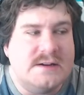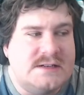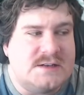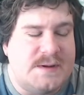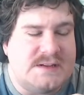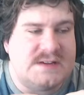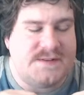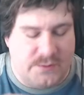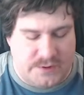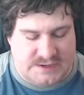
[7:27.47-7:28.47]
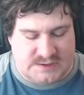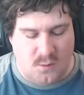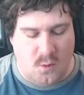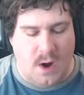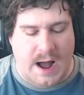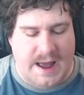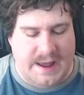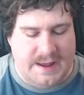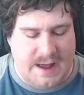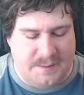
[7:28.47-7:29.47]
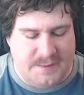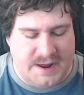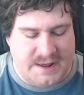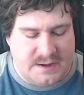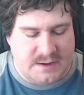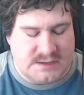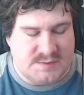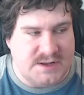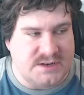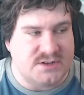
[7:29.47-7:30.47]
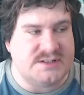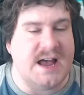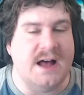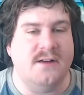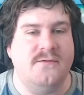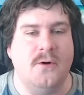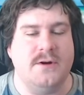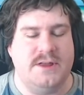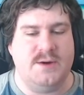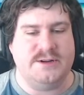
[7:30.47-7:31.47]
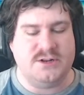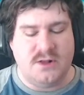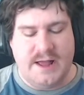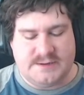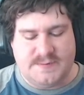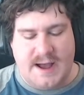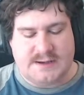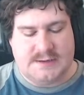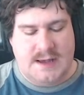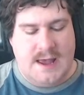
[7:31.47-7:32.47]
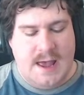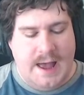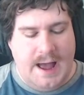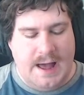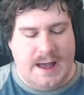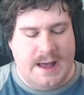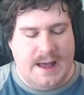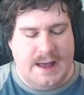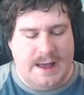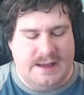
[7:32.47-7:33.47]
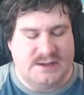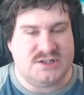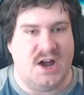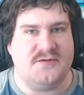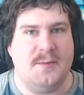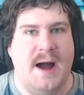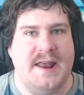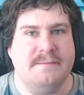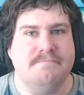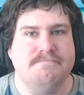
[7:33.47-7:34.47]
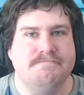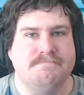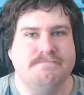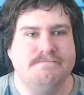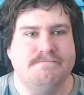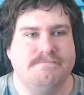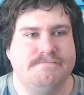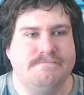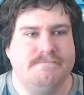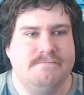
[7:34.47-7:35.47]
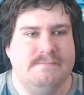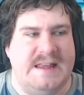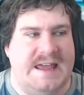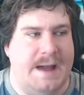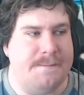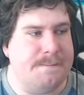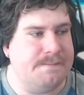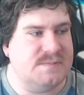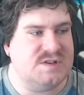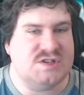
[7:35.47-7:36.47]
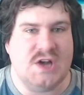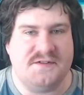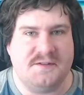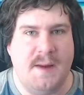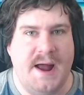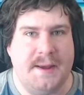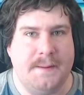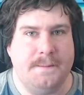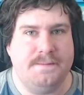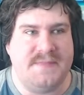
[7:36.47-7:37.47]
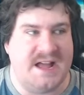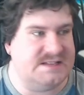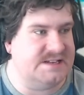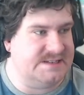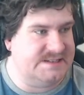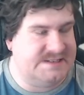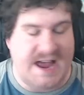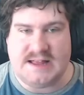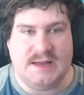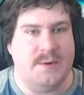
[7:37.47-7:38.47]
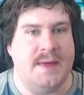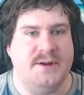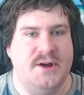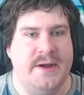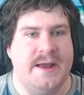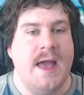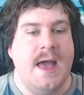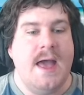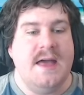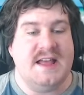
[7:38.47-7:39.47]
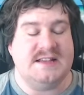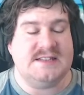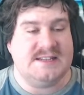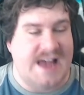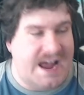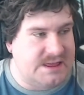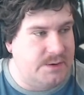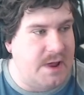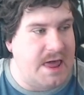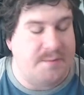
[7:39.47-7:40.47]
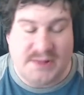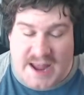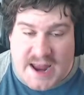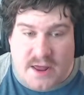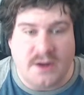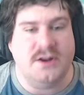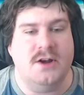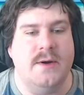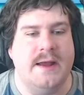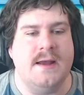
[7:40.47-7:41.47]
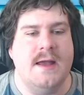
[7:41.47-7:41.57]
a specific reason why I'm getting Splinter Cell for the original Xbox. Soft modding. Yeah, soft modding. That's exactly what I'm doing. That's exactly what I plan on doing.